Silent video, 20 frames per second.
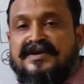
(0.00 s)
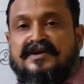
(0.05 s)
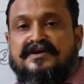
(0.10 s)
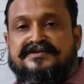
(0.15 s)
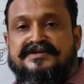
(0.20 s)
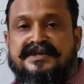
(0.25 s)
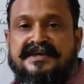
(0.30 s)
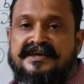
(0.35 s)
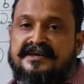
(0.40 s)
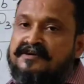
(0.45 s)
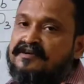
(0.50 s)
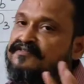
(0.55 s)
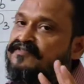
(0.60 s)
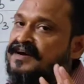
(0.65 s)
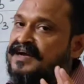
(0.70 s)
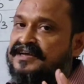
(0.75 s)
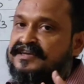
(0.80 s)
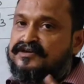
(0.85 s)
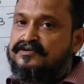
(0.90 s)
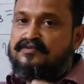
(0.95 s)
velocity of
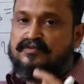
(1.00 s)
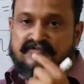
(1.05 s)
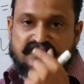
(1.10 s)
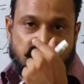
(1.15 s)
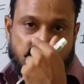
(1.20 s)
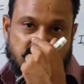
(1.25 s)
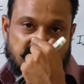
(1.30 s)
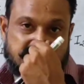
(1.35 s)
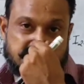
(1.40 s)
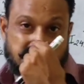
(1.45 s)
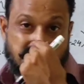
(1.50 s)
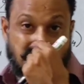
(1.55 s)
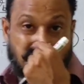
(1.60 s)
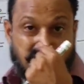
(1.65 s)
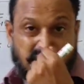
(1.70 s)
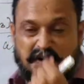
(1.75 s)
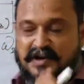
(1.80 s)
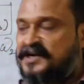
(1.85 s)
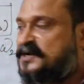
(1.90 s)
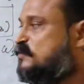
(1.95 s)
I24 is
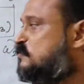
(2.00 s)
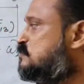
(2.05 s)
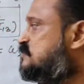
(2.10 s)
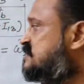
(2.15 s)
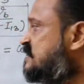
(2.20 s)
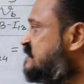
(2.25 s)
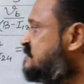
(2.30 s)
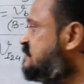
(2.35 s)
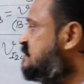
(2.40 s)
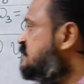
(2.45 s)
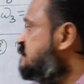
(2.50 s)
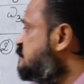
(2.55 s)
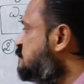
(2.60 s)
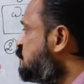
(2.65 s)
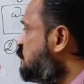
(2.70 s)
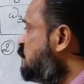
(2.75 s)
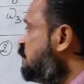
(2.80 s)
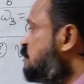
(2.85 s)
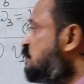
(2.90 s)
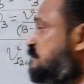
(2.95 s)
not going to change, it is
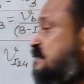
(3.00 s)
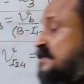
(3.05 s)
going to